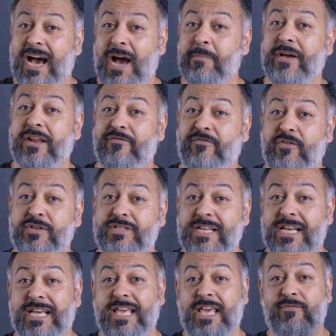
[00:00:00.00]
I'm gonna first
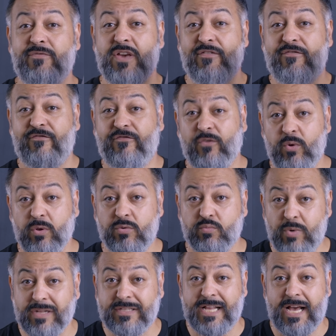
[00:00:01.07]
give you a full
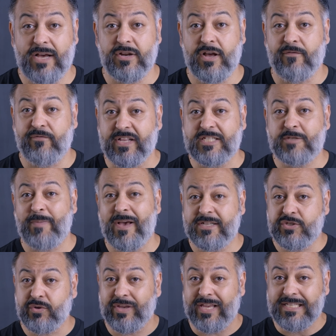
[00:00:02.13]
rundown of the
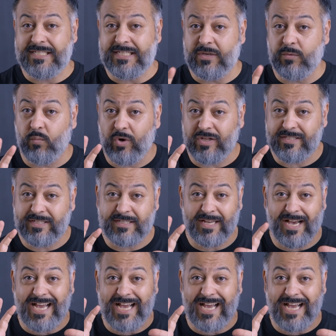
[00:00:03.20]
specs so you can see what's